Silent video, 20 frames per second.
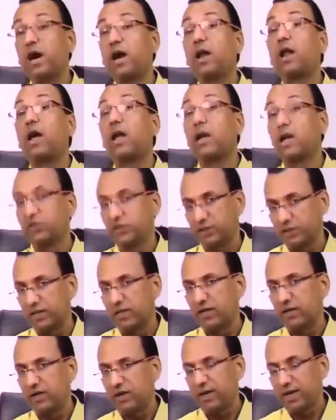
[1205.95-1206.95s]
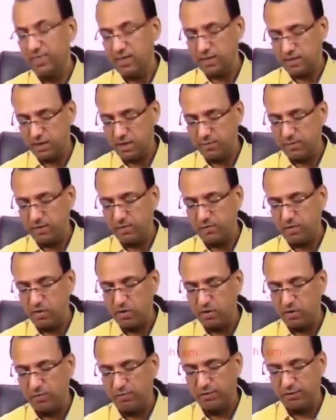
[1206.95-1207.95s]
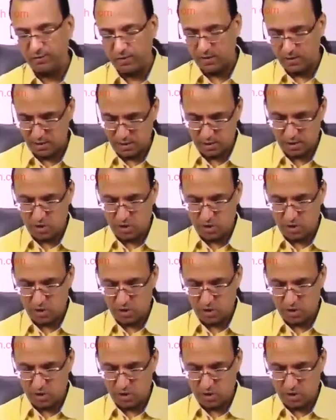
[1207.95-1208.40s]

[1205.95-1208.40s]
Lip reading: Clara cell in the terminal bronchiole which will